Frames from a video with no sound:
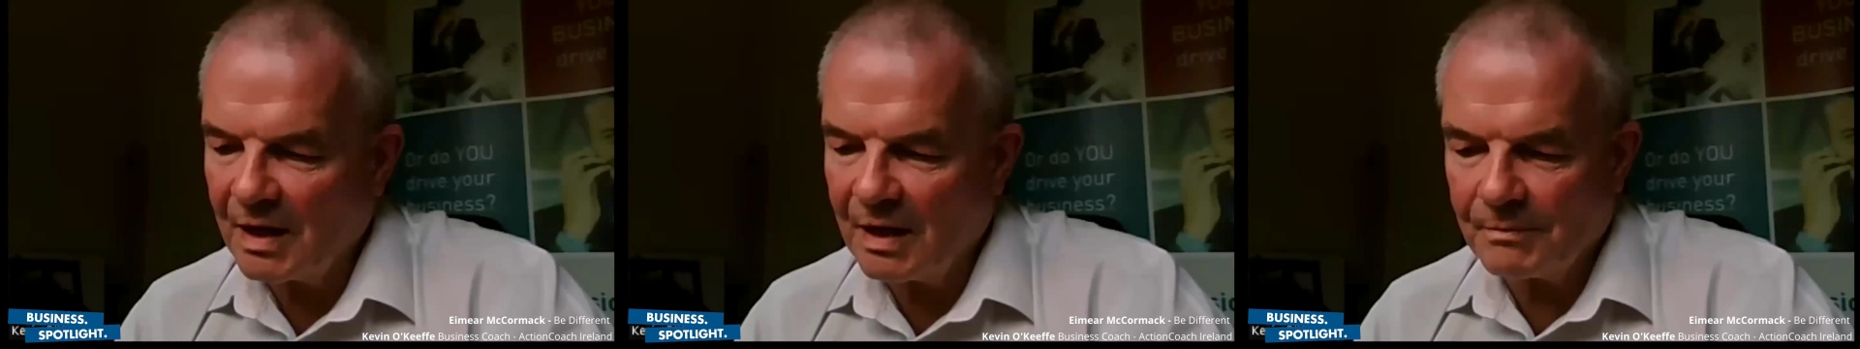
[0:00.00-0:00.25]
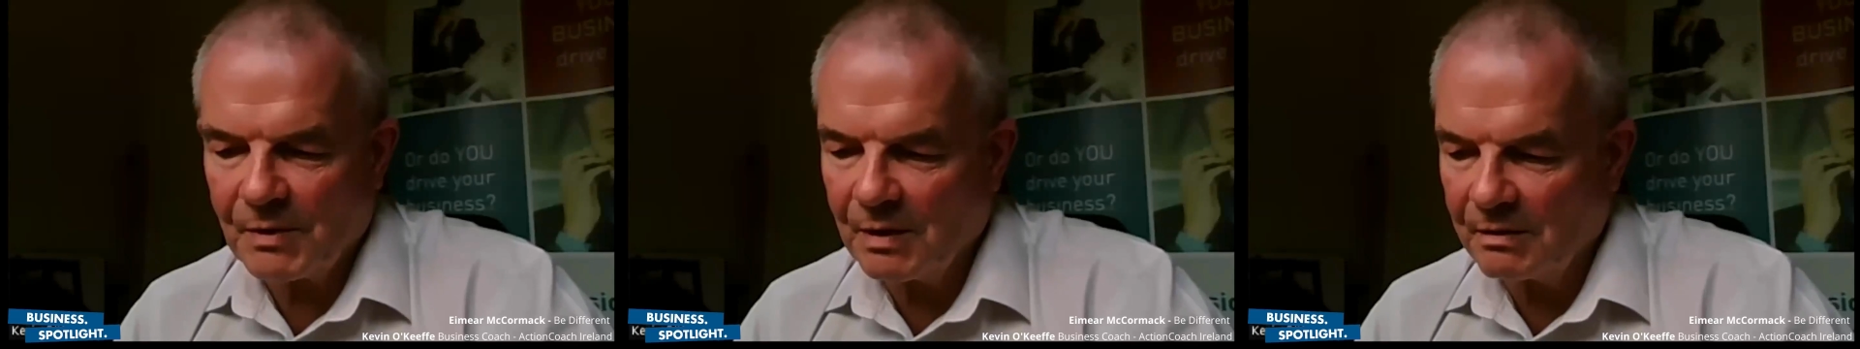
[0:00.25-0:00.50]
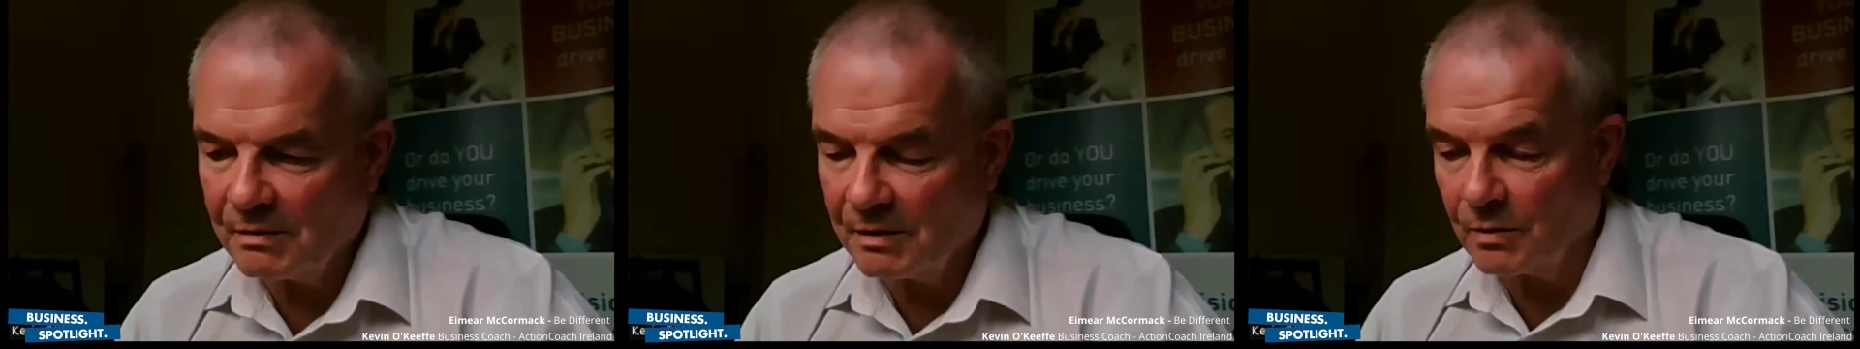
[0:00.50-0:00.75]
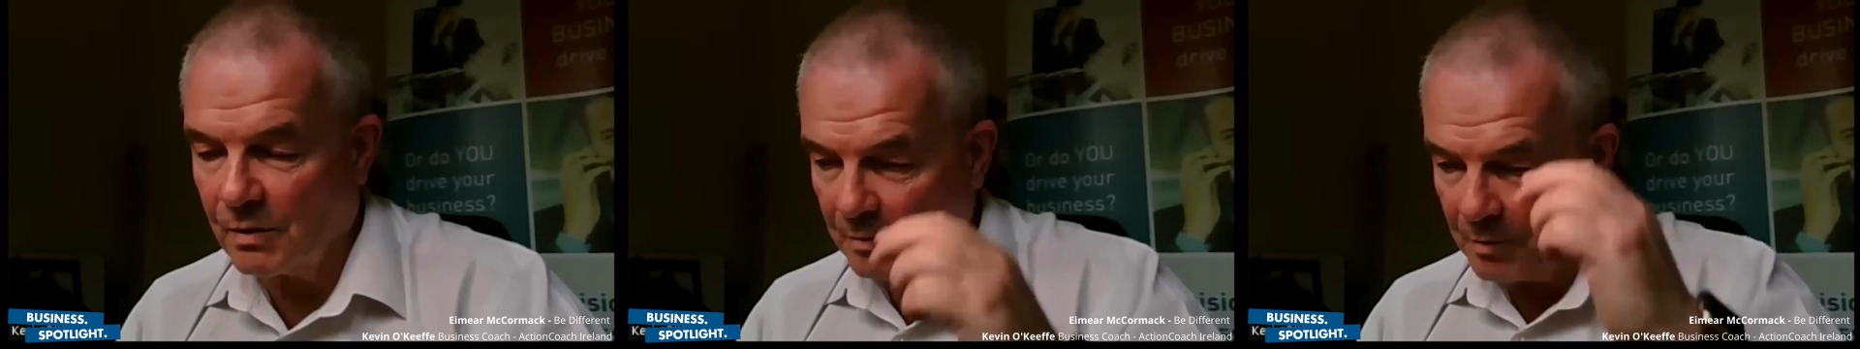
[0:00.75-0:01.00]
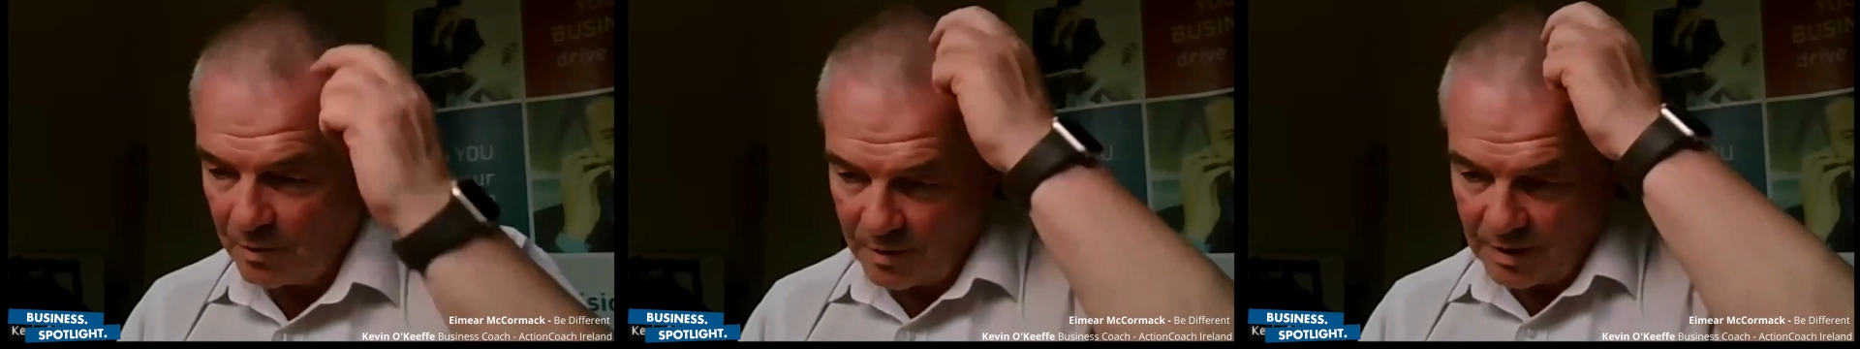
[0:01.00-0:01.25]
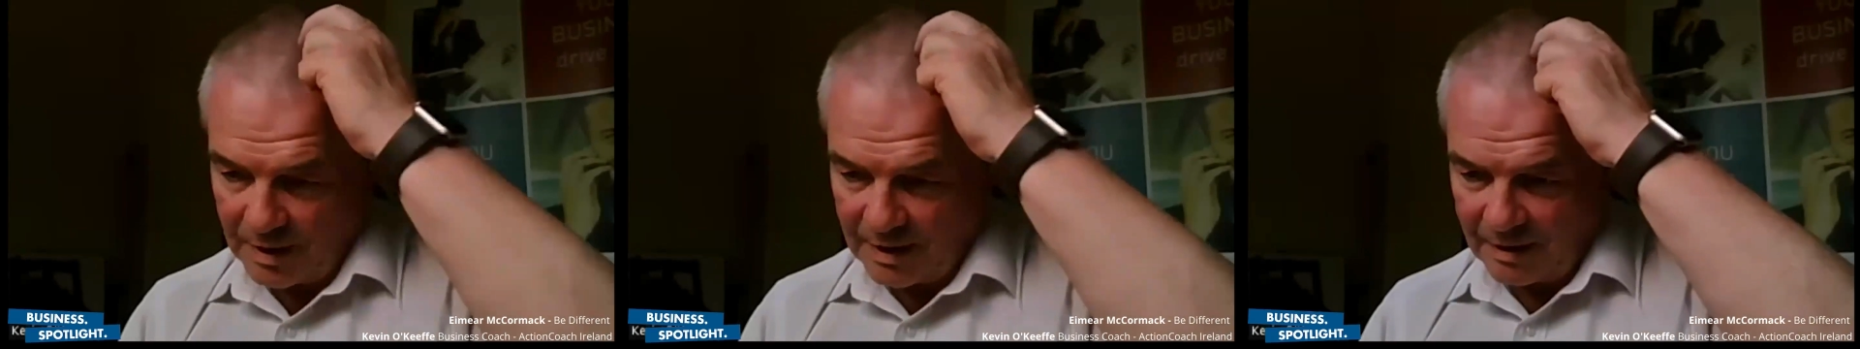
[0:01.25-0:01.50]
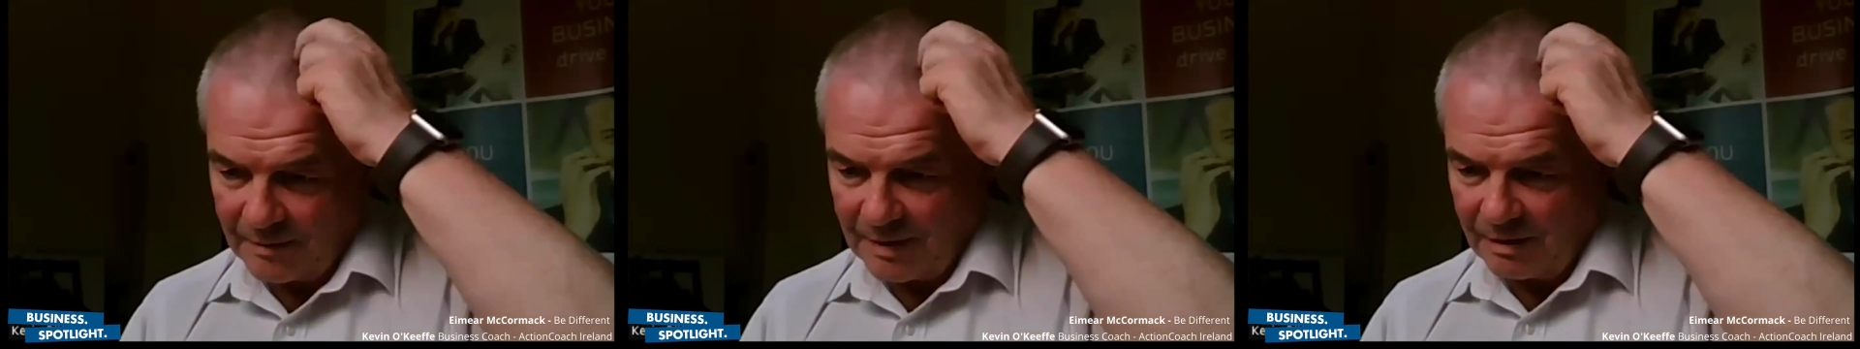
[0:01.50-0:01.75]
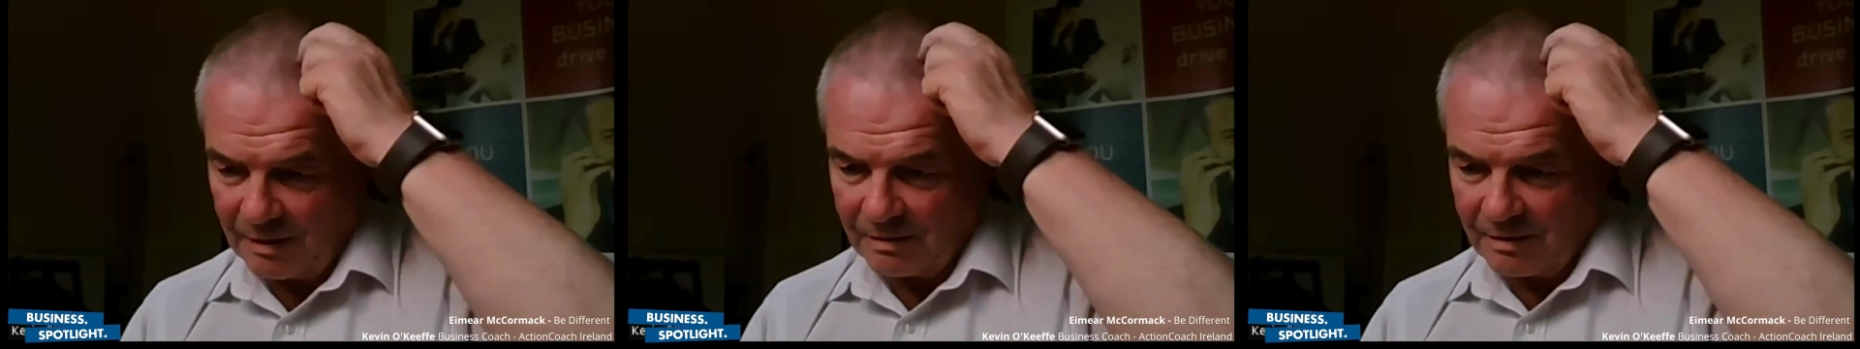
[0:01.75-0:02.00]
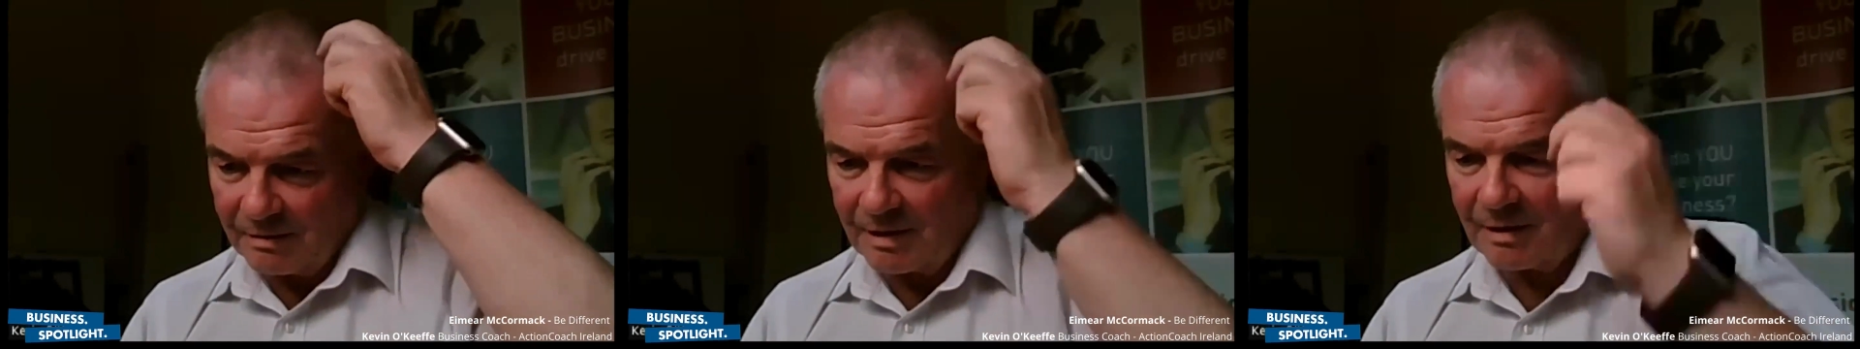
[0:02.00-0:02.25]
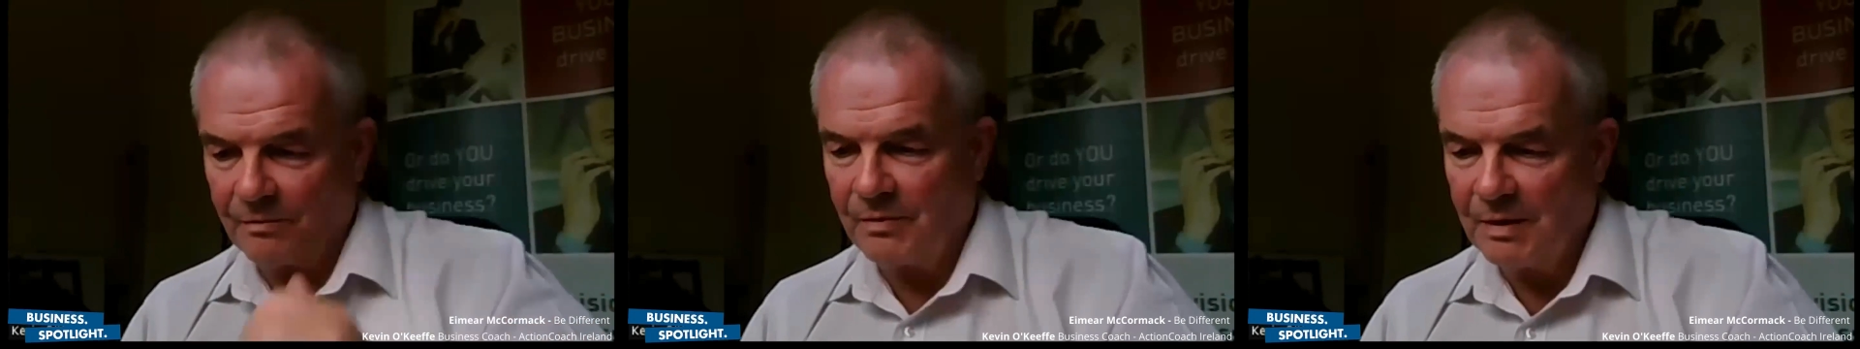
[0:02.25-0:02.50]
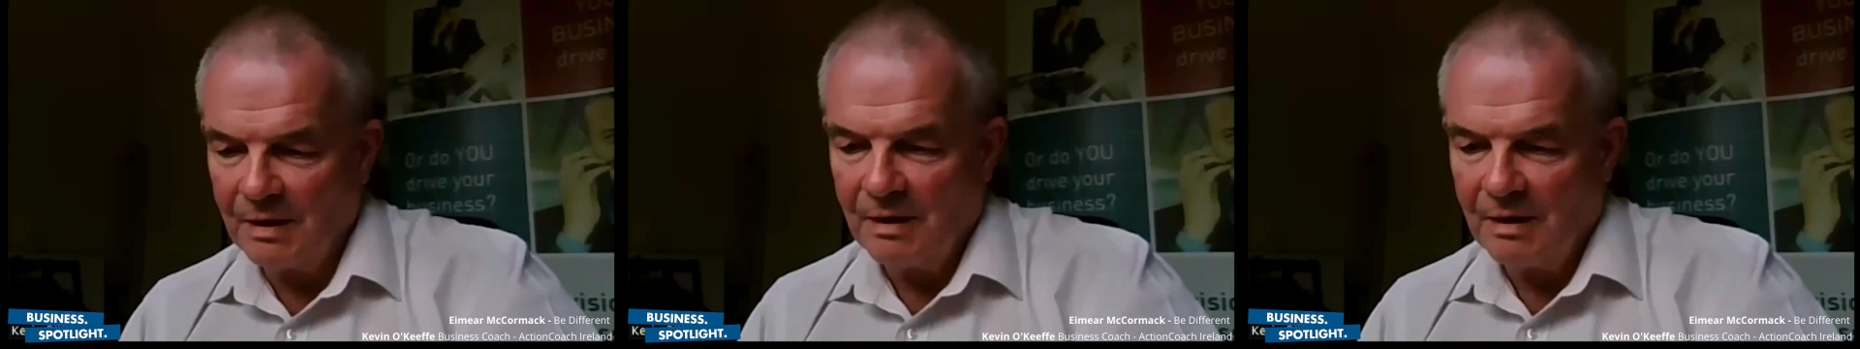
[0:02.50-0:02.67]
Yeah, absolutely. I couldn't agree more. Yeah, I mean, you kind of